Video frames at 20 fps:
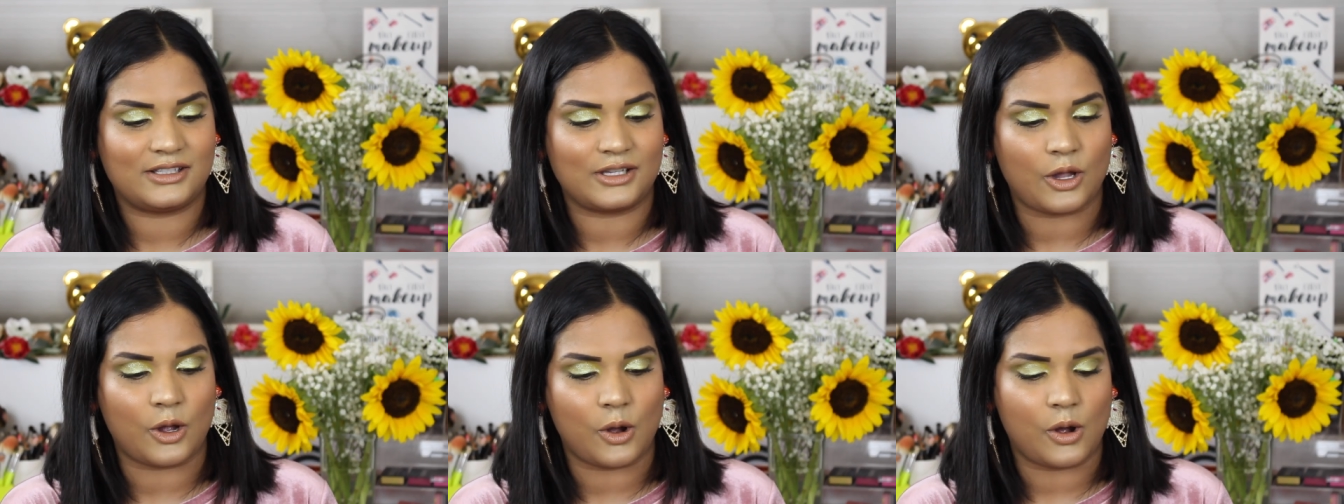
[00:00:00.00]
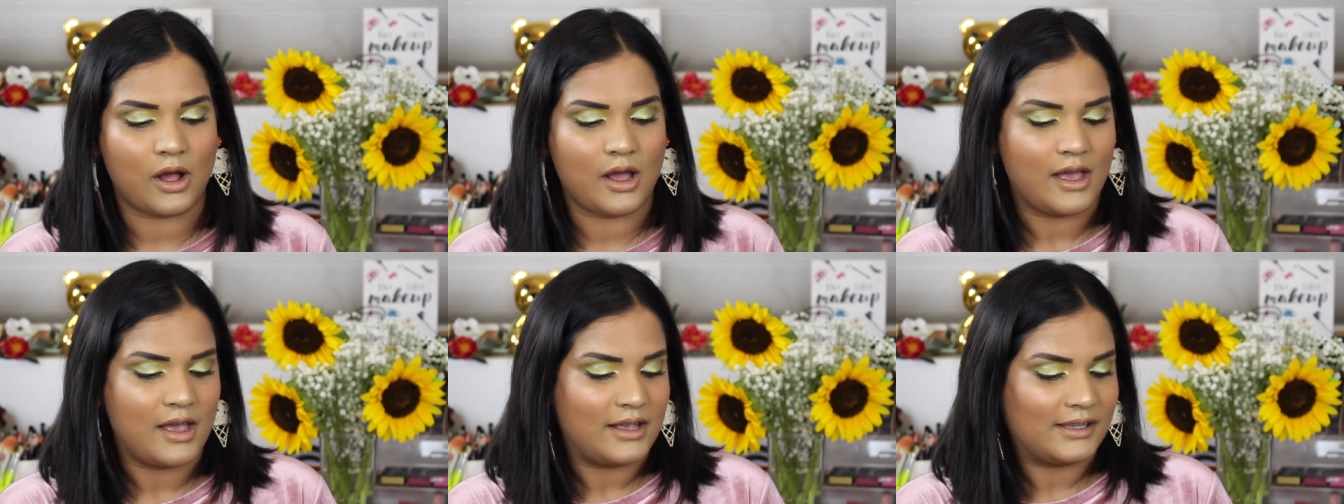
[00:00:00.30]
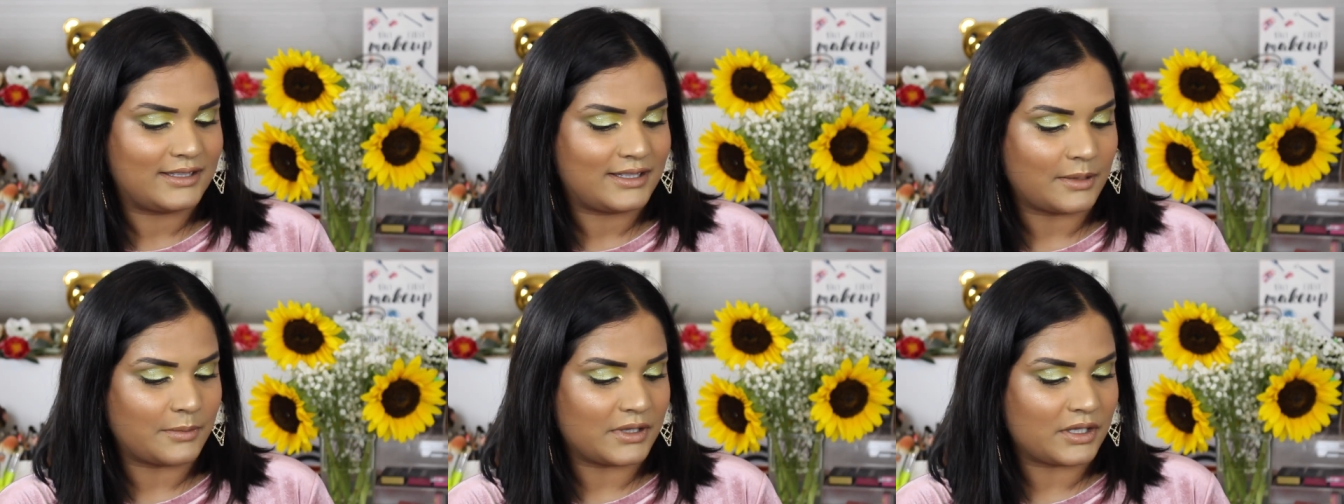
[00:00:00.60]
so
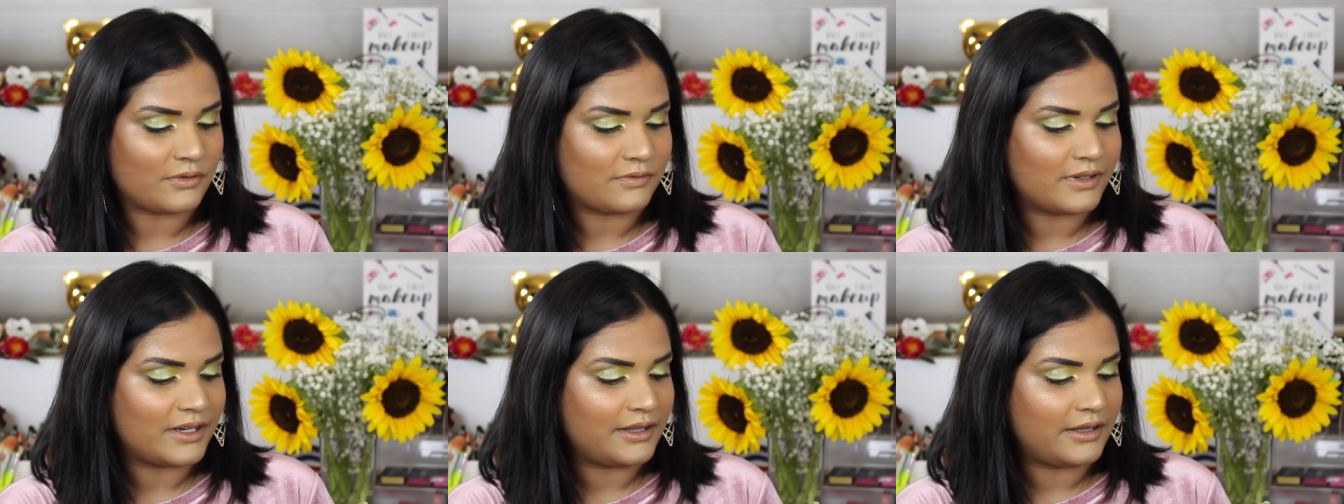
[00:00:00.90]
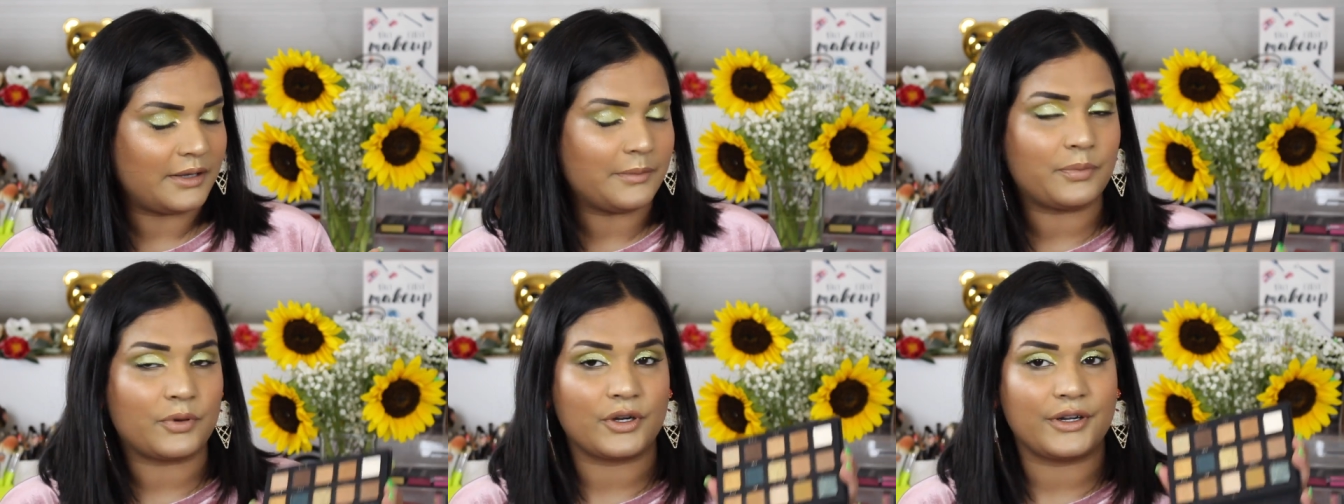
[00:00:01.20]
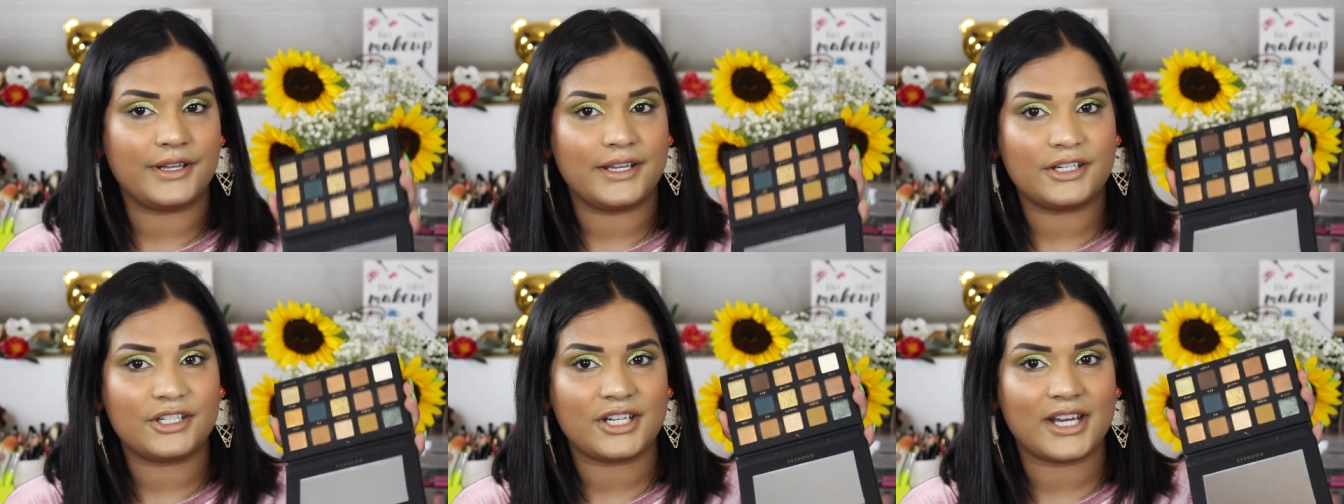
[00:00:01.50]
some of the really
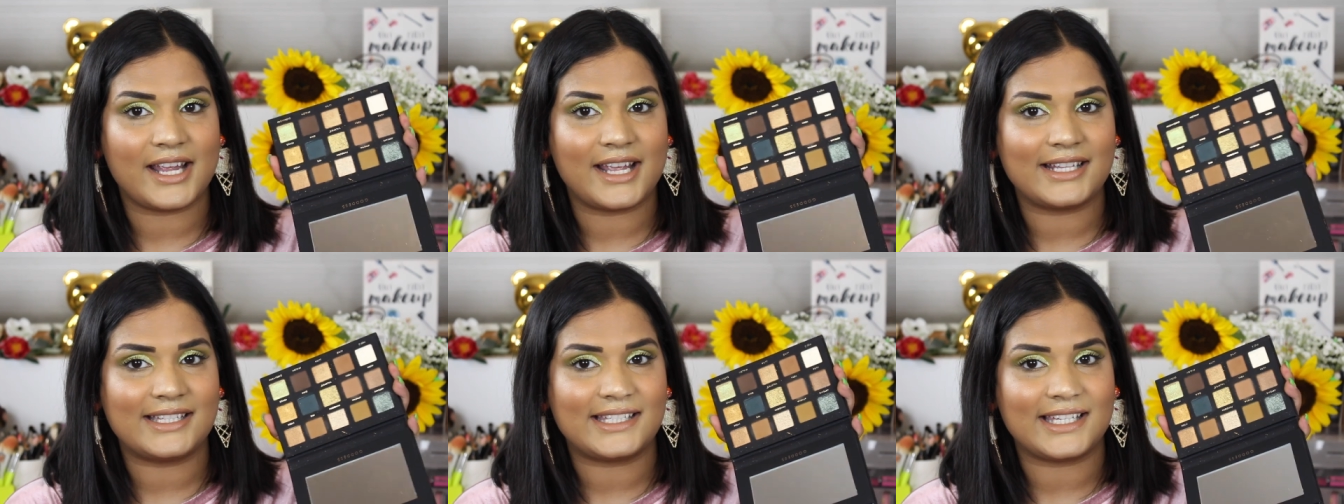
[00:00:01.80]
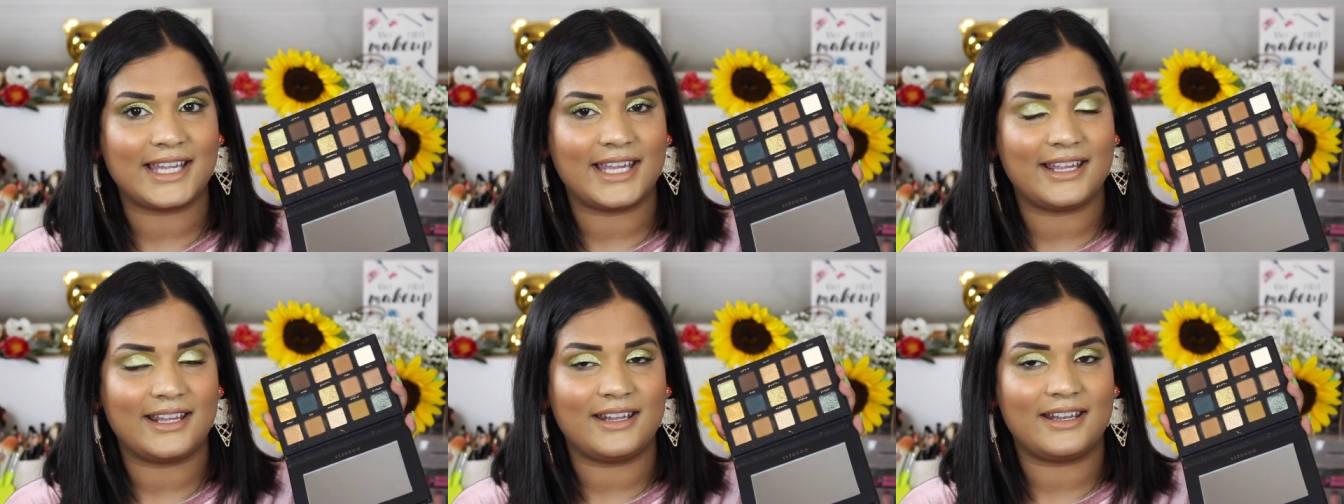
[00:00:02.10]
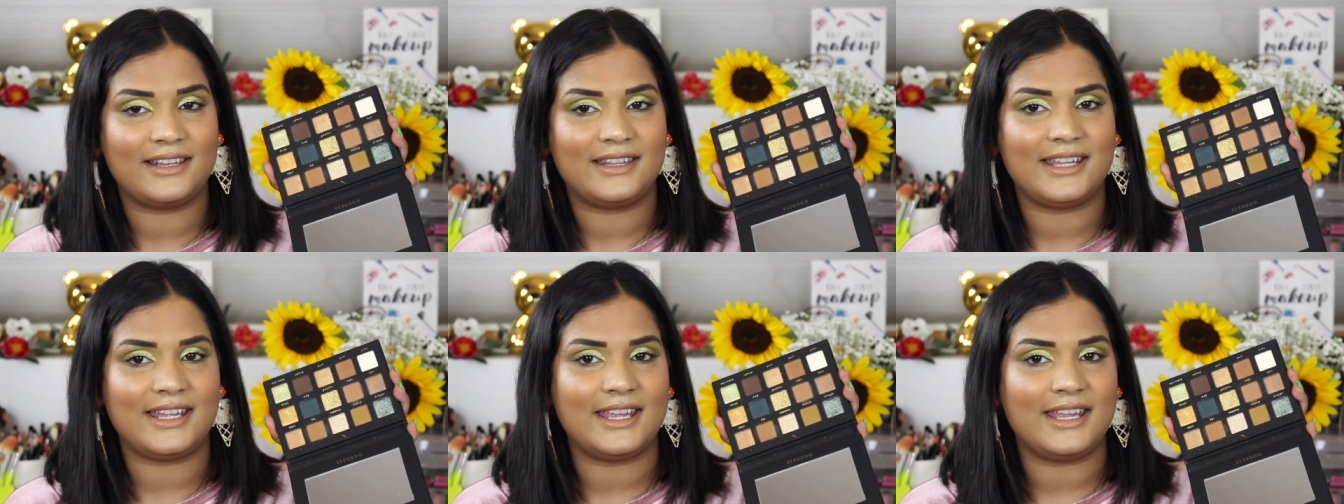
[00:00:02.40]
pretty shades
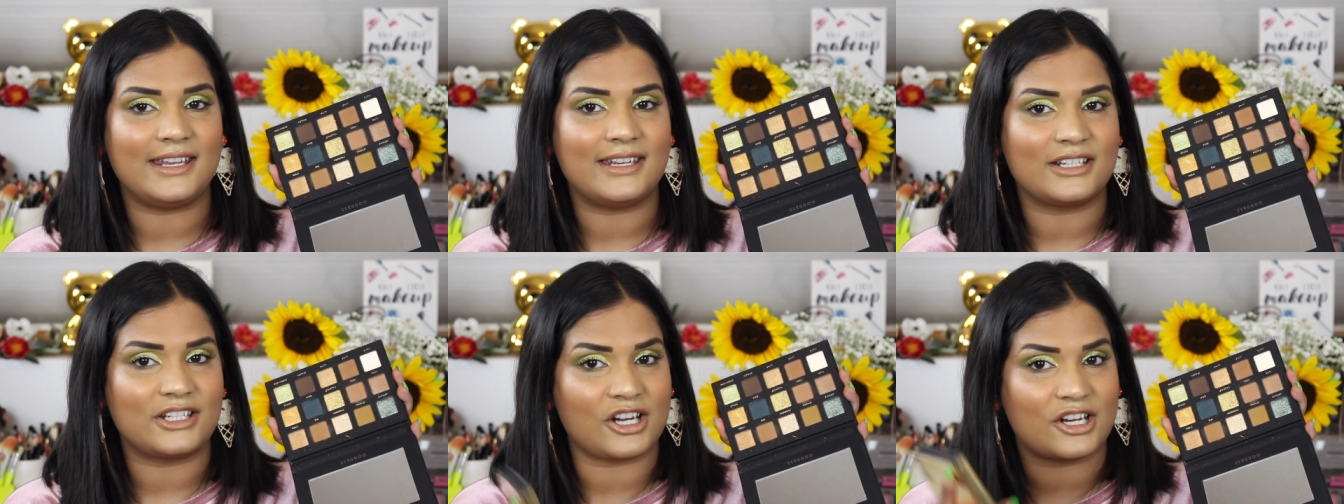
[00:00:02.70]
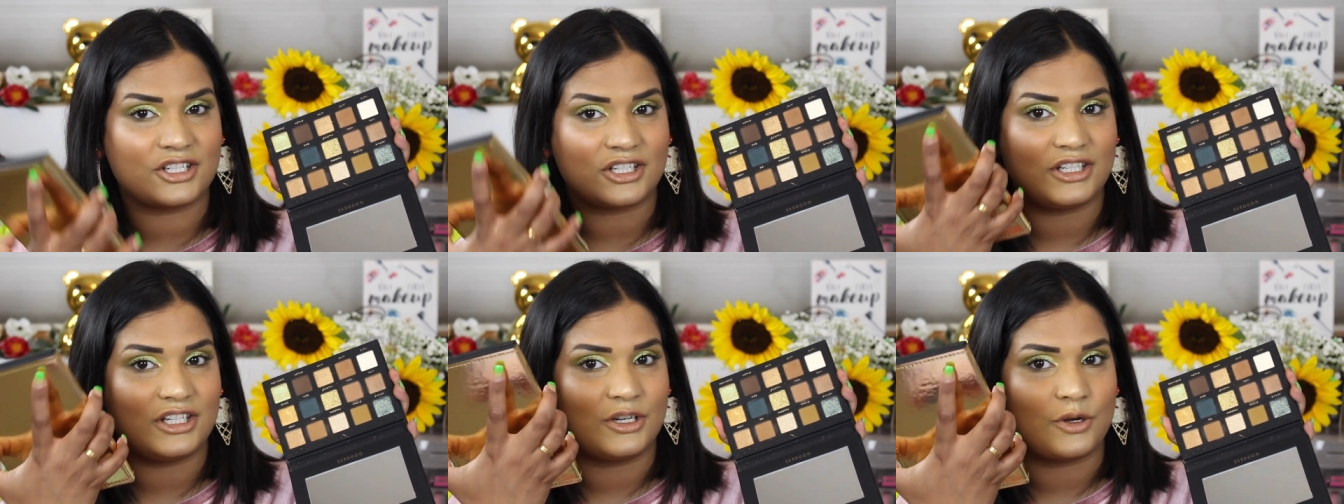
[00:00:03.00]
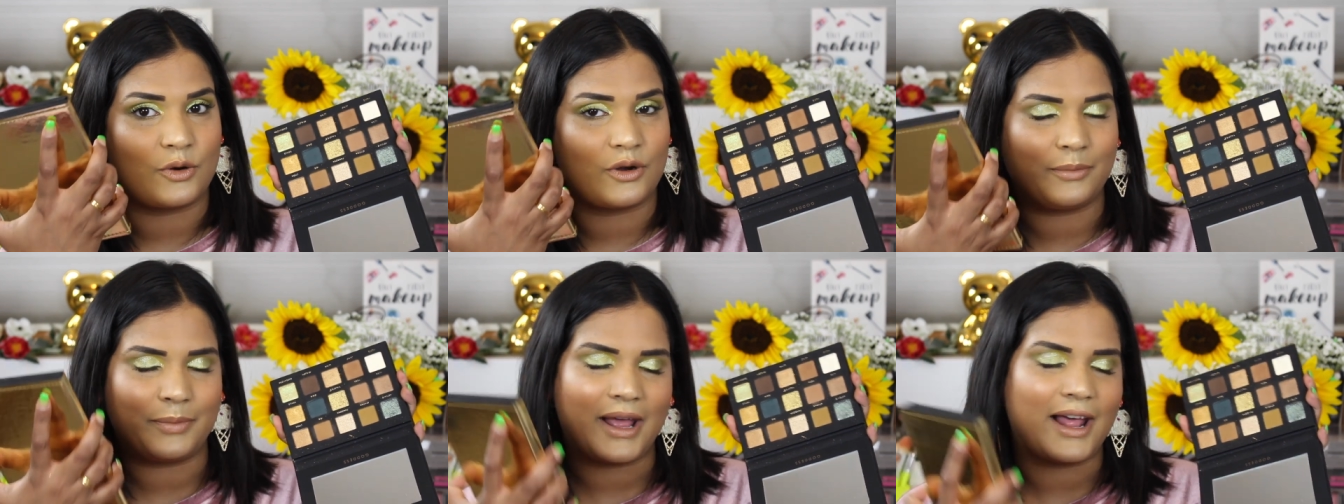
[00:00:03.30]
in the Natasha
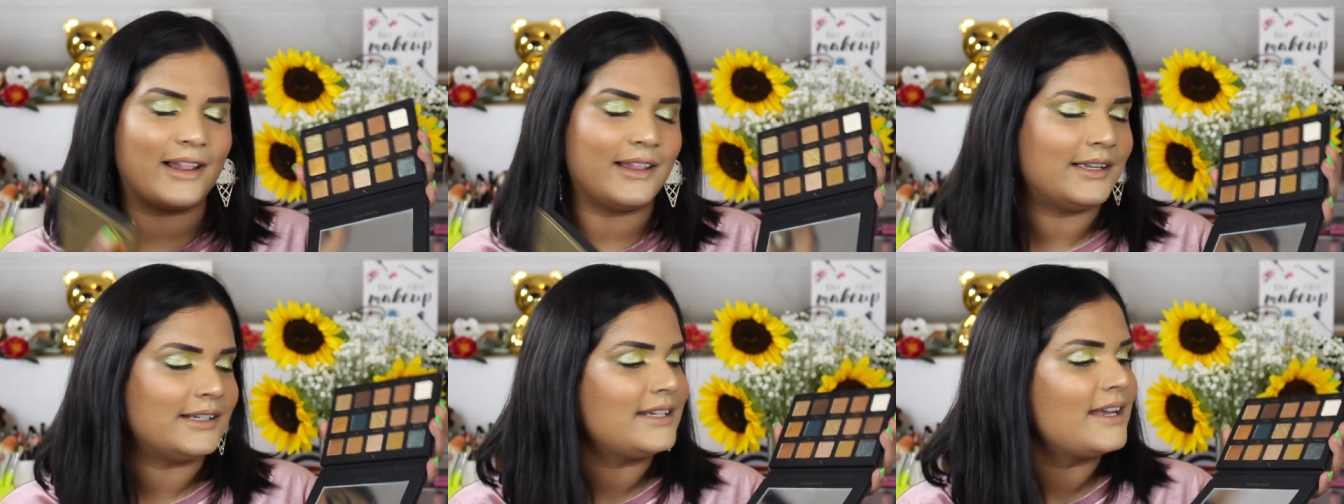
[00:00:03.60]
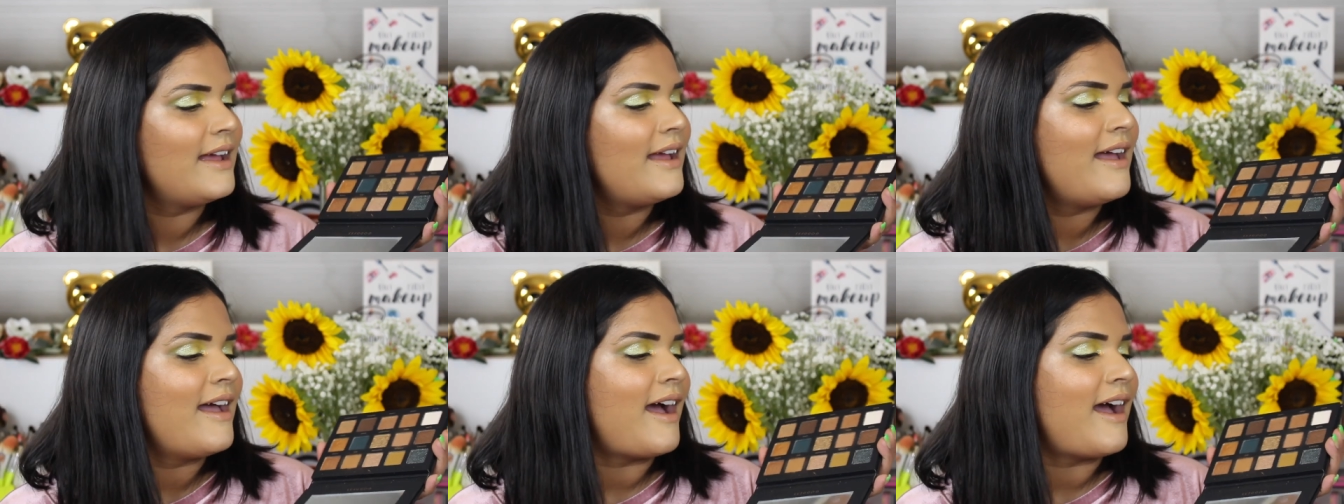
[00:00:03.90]
Denona palette,